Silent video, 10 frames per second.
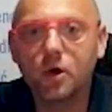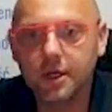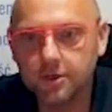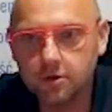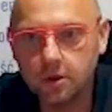
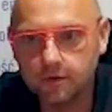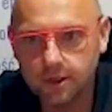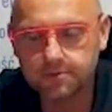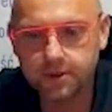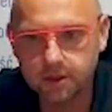First of
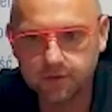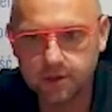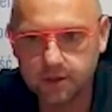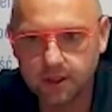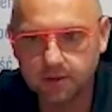all,
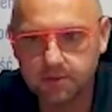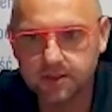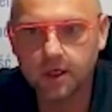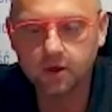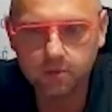
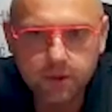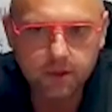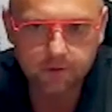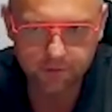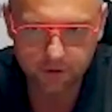
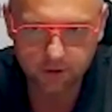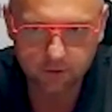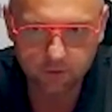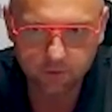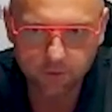congratulations on the
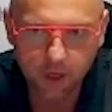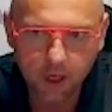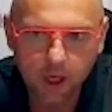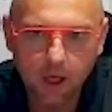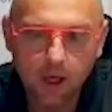excellent
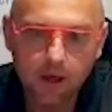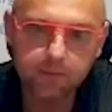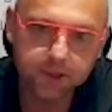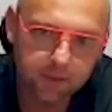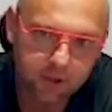results.
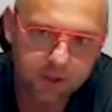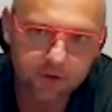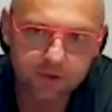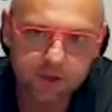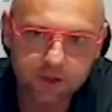Maybe not
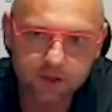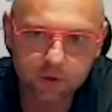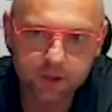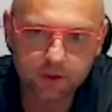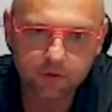everyone
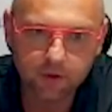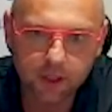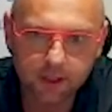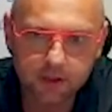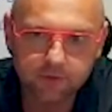is
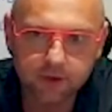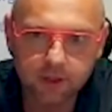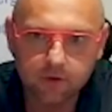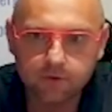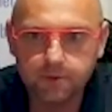satisfied with the
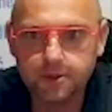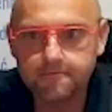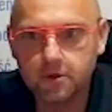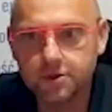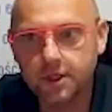results.
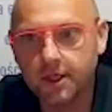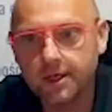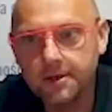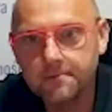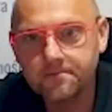
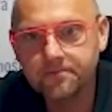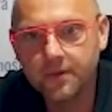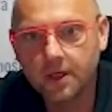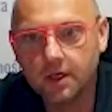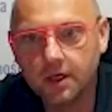
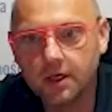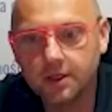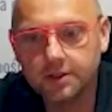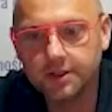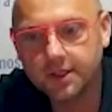
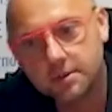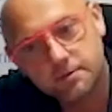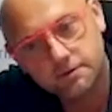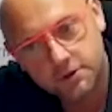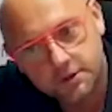Maybe not
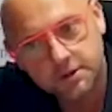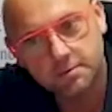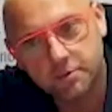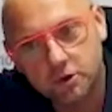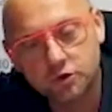everything
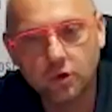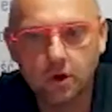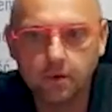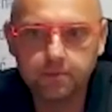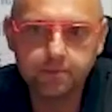went as
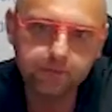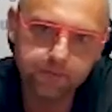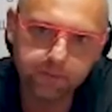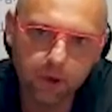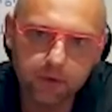planned,
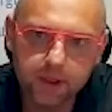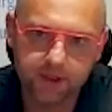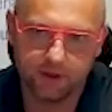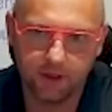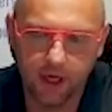
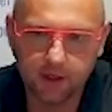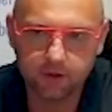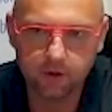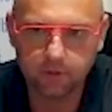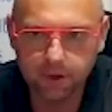as it
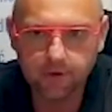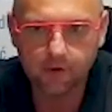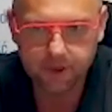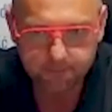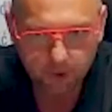happens in
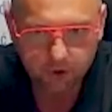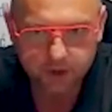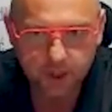sports.